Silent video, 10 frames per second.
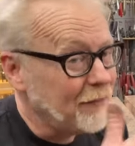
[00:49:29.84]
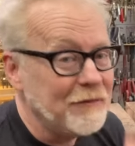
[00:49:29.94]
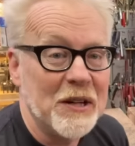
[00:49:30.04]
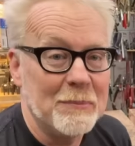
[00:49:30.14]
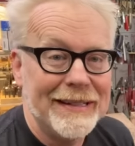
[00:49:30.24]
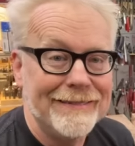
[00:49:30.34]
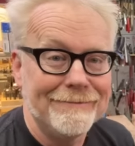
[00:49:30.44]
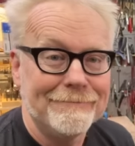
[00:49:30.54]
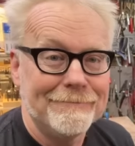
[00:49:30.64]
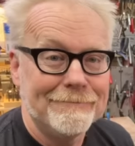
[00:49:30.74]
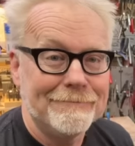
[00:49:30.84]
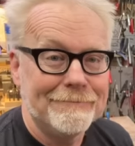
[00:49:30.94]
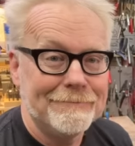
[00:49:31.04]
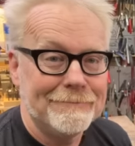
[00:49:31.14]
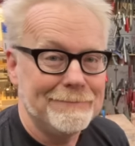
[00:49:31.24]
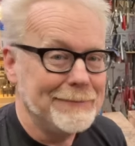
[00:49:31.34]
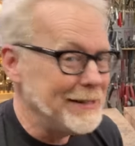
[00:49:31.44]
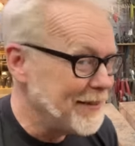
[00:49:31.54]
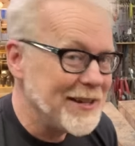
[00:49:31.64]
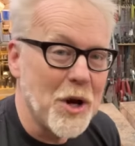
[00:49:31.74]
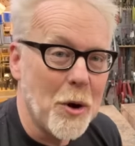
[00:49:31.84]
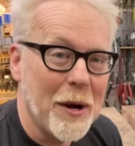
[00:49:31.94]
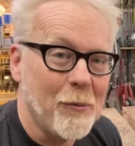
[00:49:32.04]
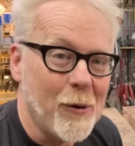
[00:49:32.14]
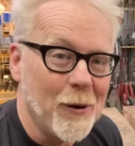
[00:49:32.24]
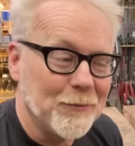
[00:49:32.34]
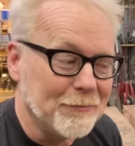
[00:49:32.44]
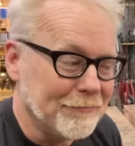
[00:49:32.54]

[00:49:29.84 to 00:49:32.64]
I'll film it. If I don't, I won't.